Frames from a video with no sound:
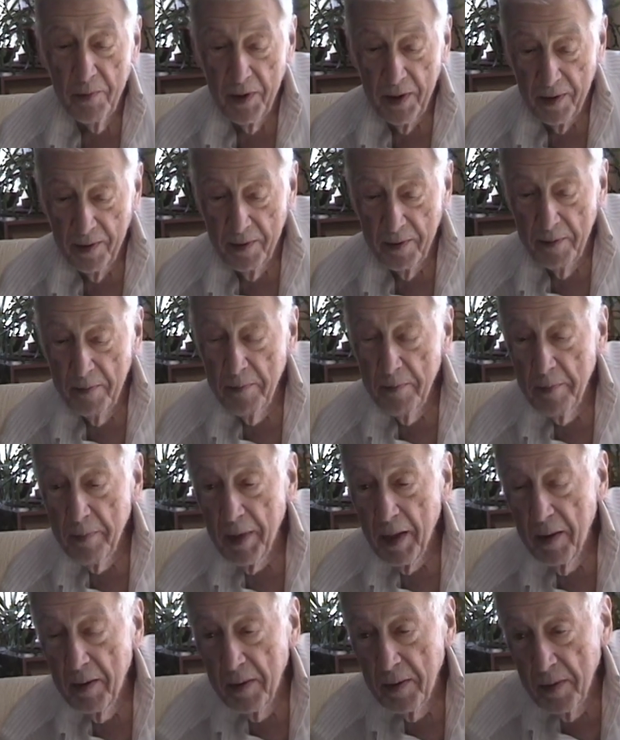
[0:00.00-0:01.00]
written
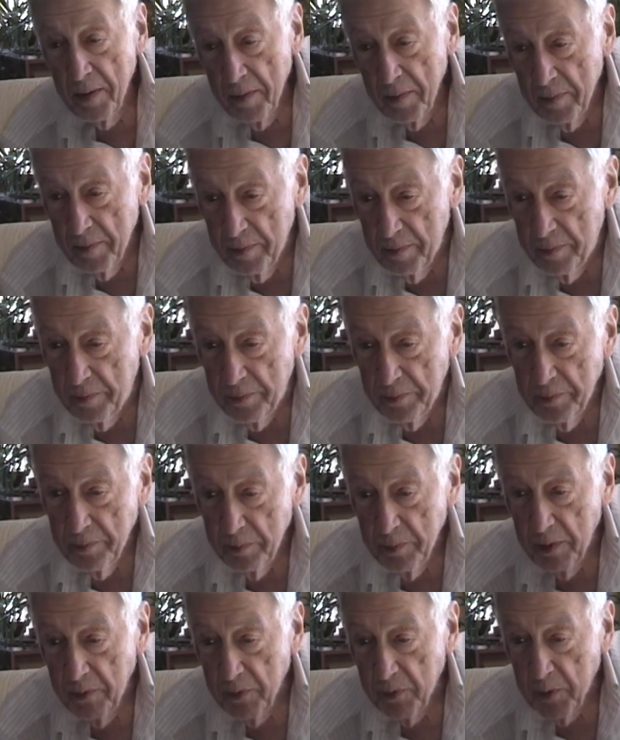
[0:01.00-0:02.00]

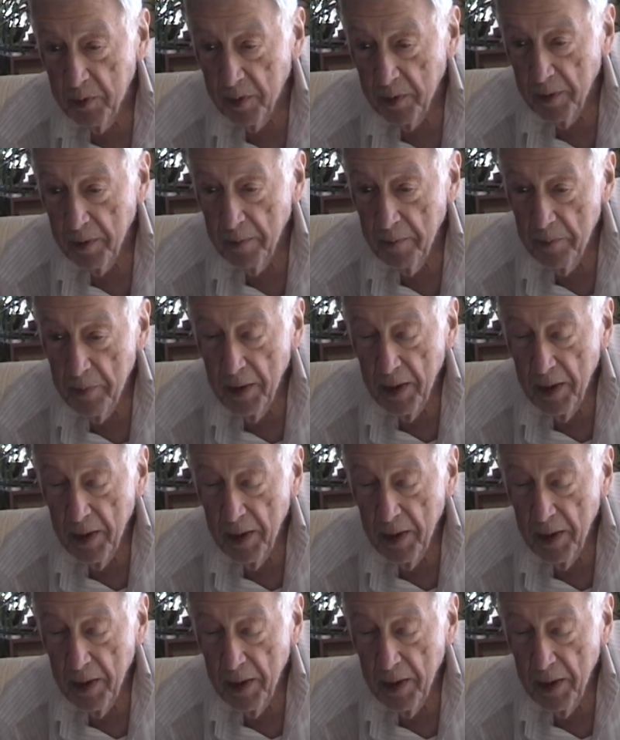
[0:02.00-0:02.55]
before,